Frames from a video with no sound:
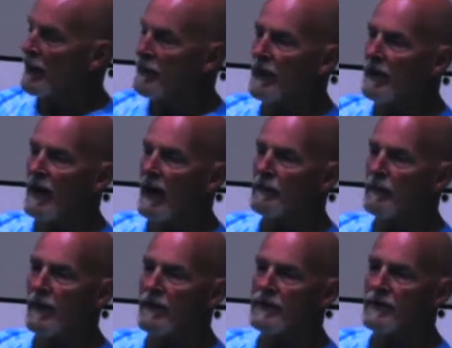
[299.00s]
many of you have
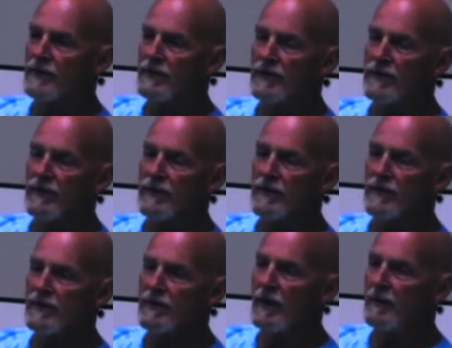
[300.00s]
brothers and sisters?
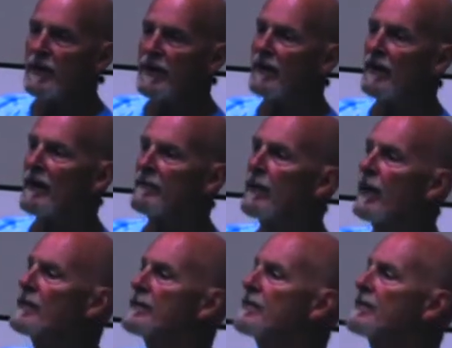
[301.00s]
How many here have
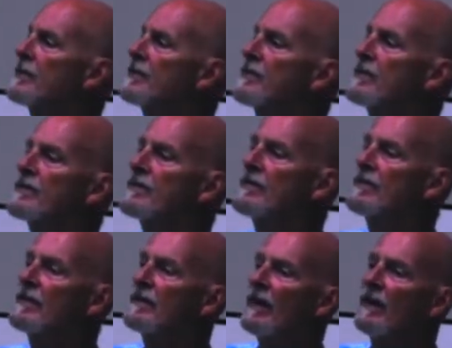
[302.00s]
brothers and sisters?
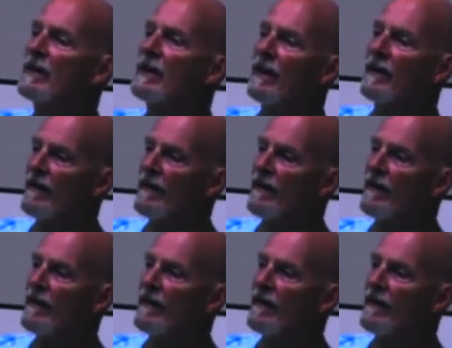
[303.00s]
Okay.